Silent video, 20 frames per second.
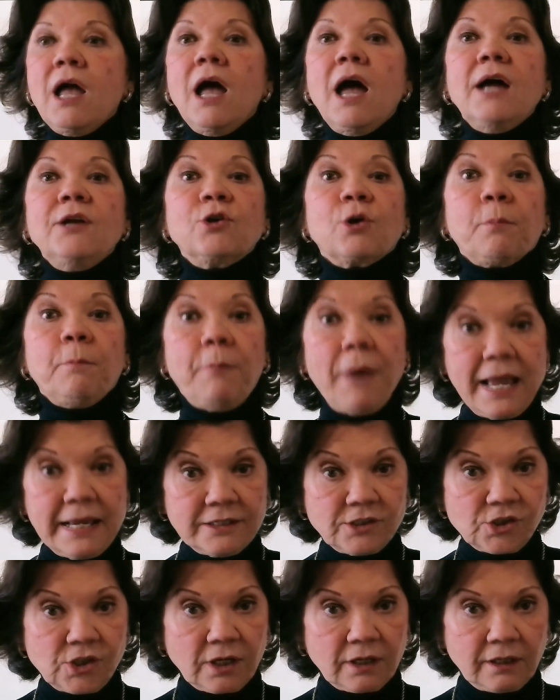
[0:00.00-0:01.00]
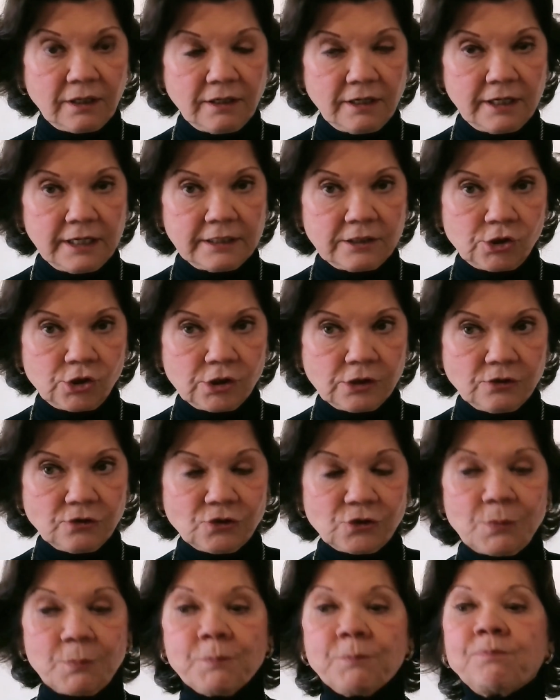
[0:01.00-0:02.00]
under basic
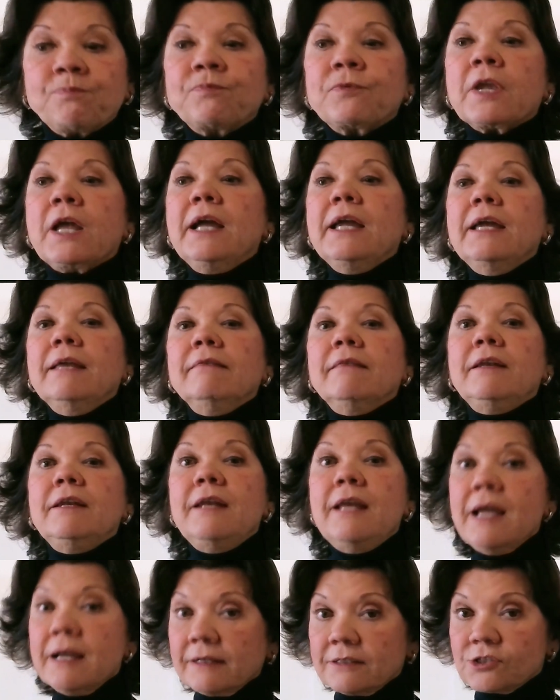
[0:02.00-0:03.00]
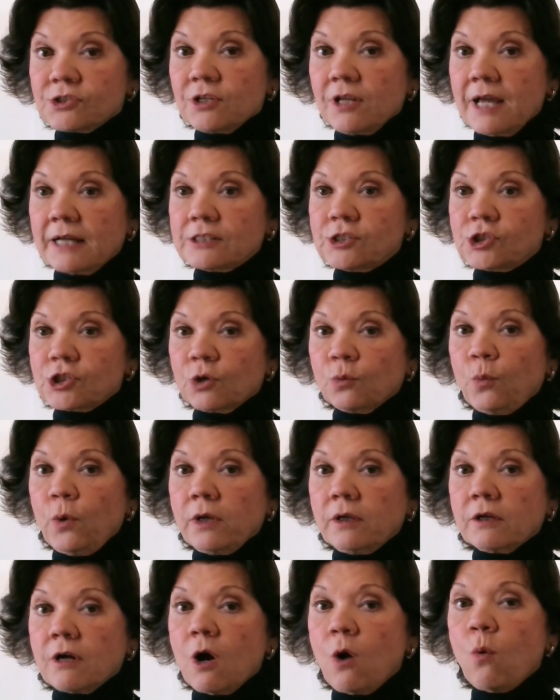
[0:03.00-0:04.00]
conditions. In the next lecture,
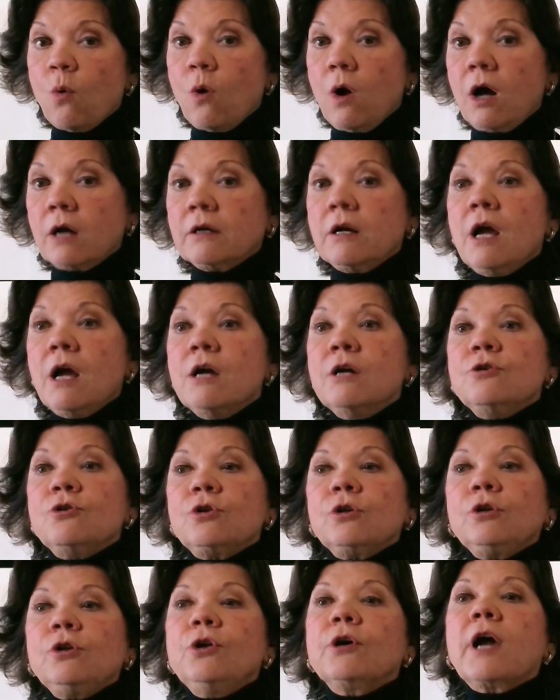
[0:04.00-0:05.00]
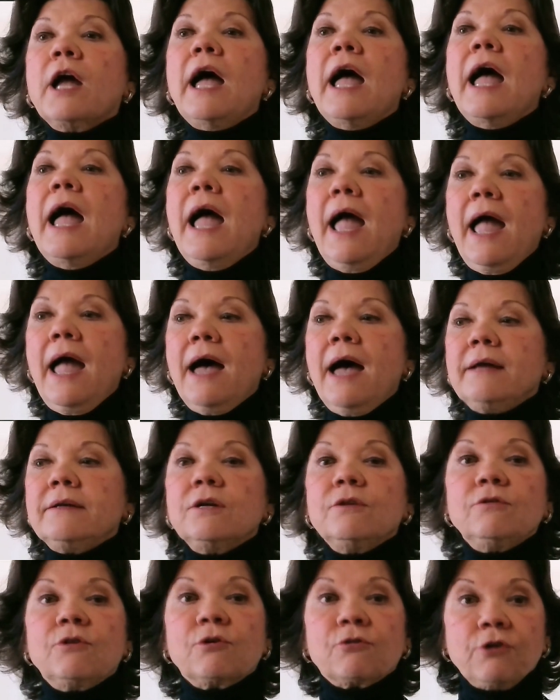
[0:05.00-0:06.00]
we'll go on to look at
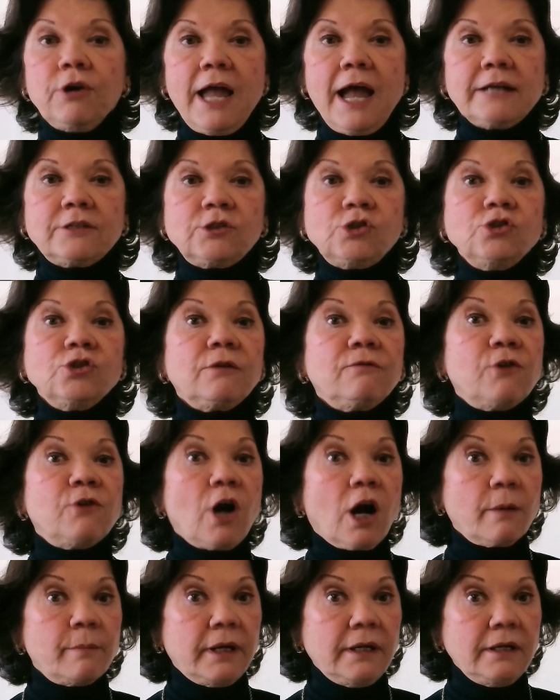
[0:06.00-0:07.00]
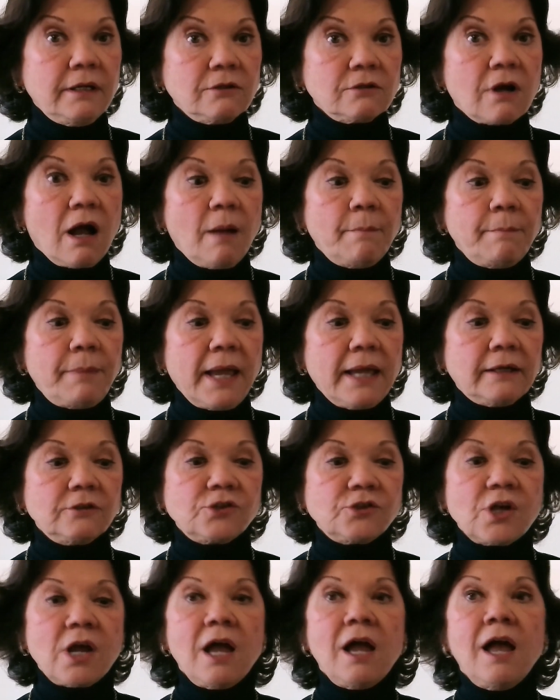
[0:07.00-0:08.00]
the reactions of carbonyl
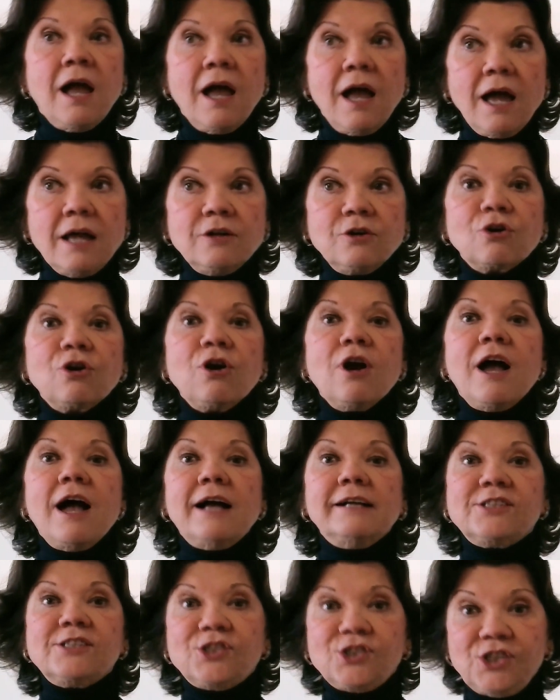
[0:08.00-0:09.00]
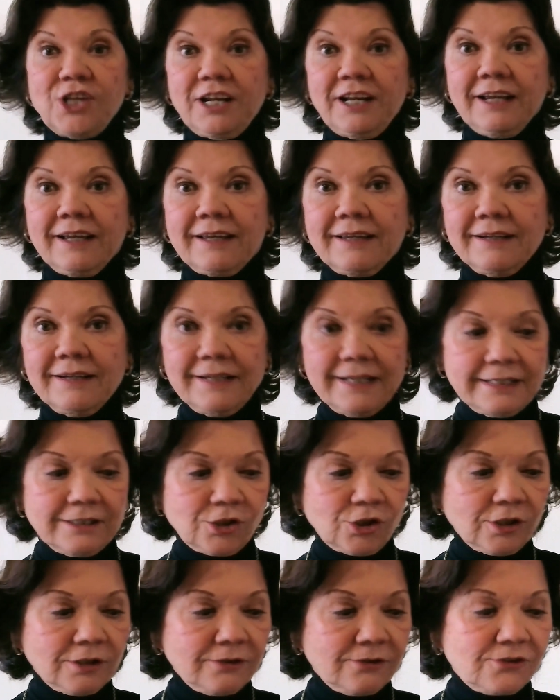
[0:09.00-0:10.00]
compounds under acidic
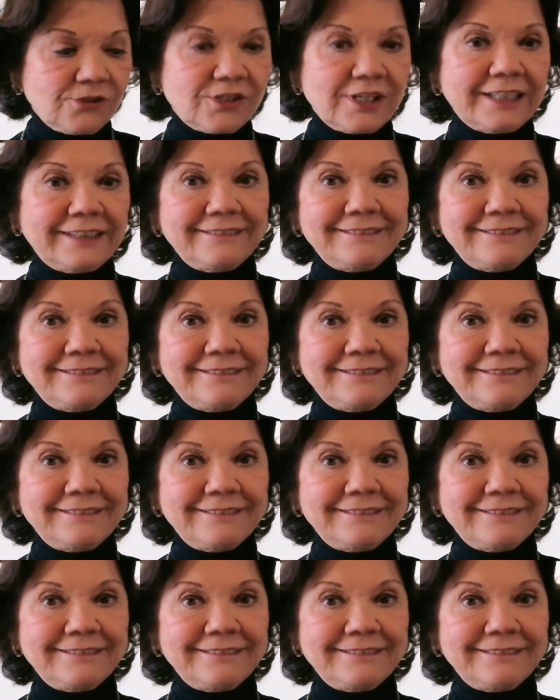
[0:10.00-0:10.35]
conditions.